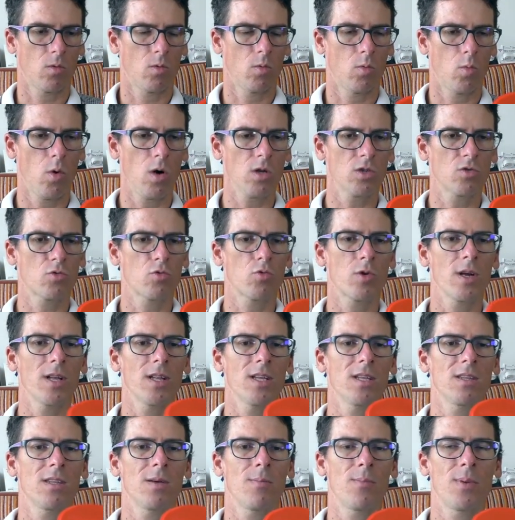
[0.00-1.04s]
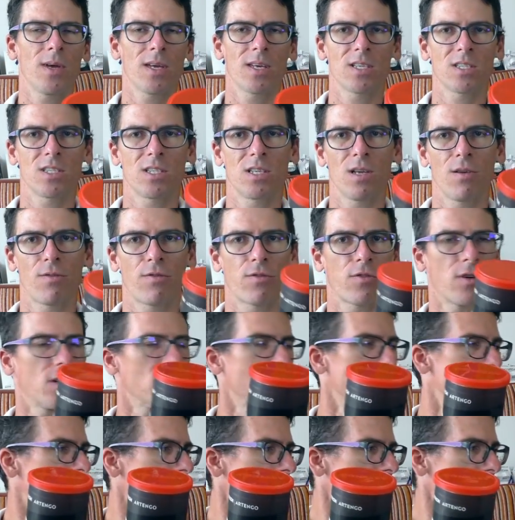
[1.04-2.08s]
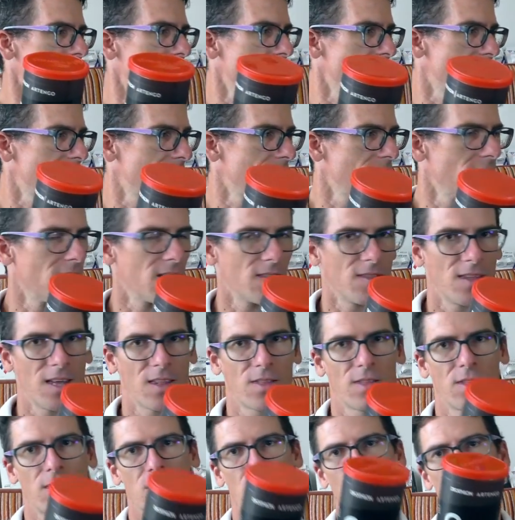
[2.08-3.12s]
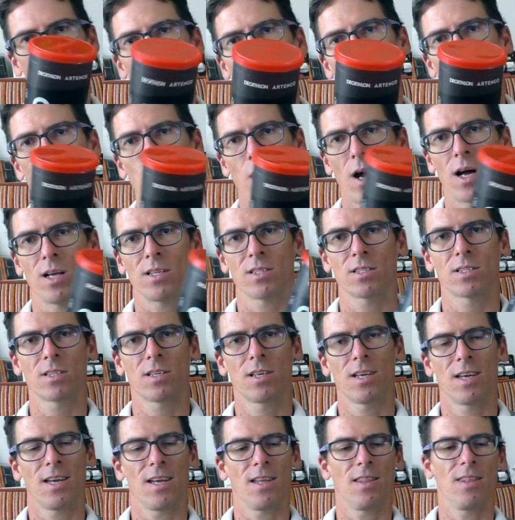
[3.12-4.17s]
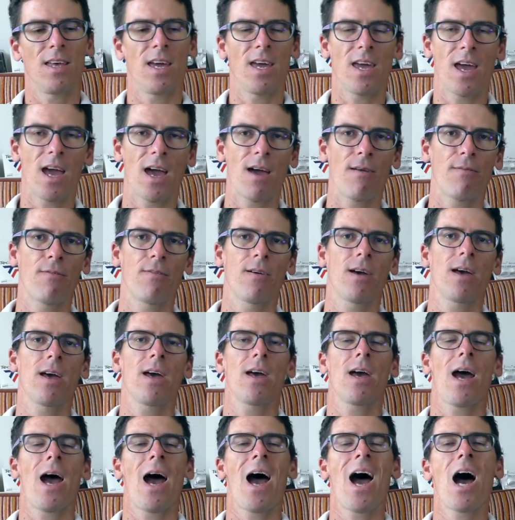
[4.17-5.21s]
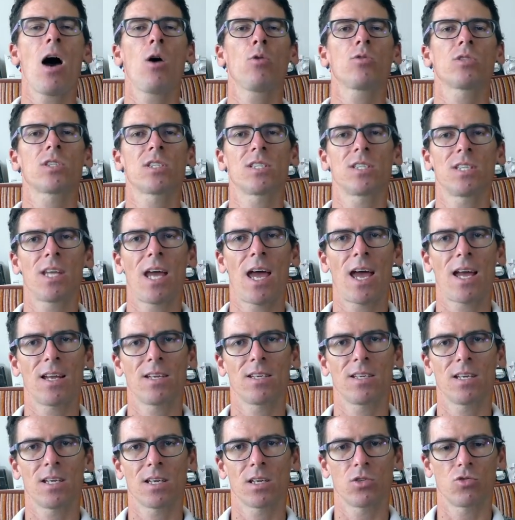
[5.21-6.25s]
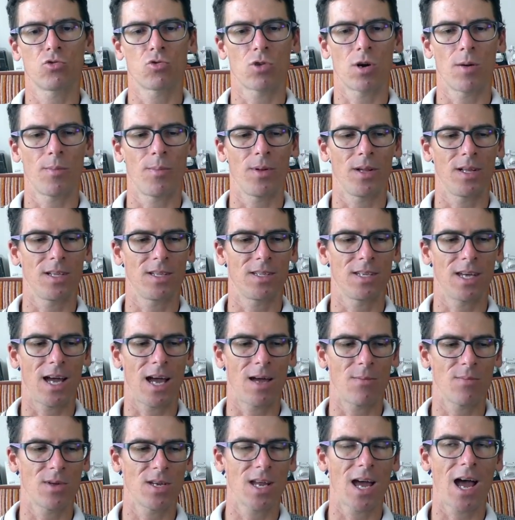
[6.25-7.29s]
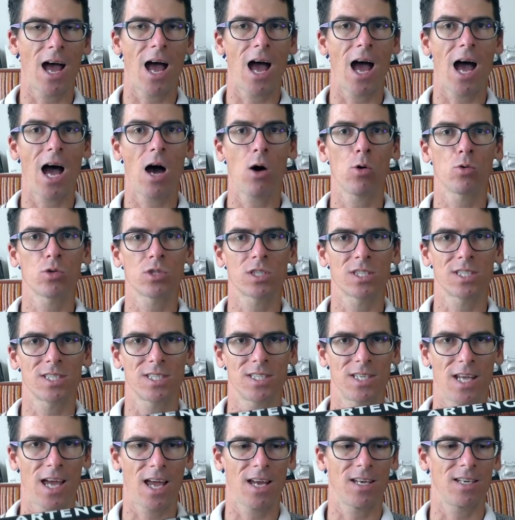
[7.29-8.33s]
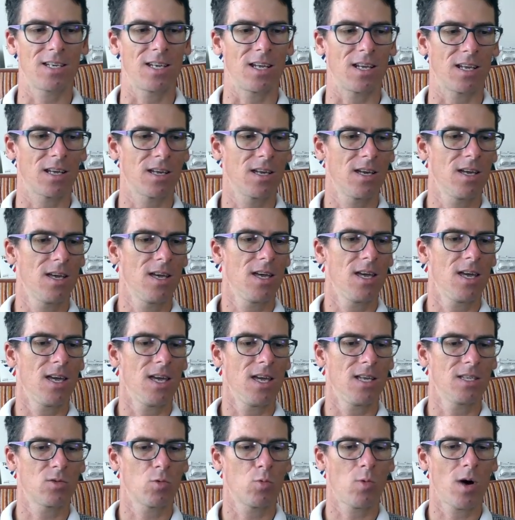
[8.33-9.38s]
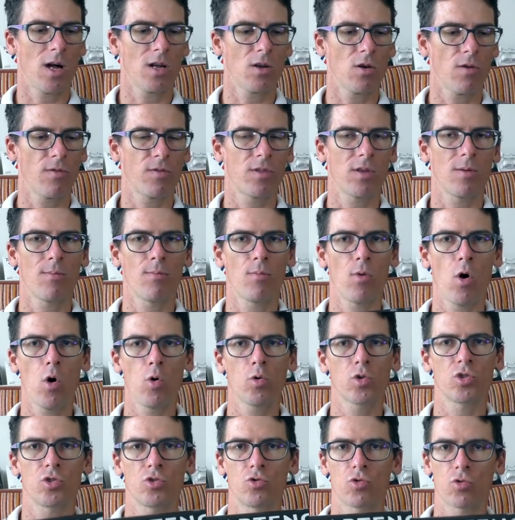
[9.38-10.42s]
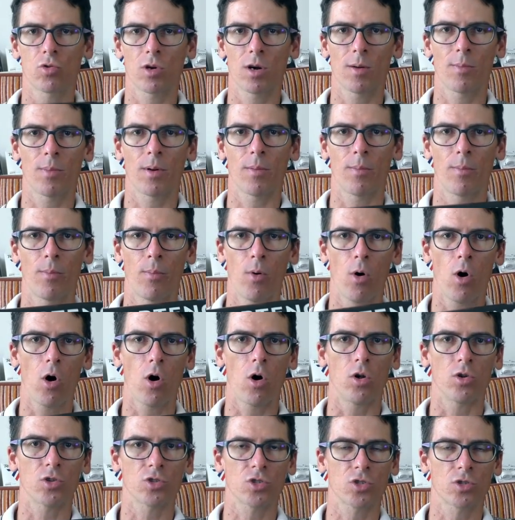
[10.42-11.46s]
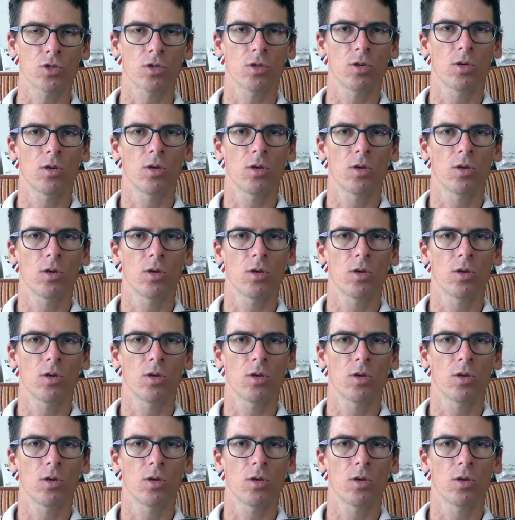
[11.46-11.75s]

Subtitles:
what's really the biggest difference is that the red ones, they have outstanding durability. I mean, outstanding. It's one of the most durable balls,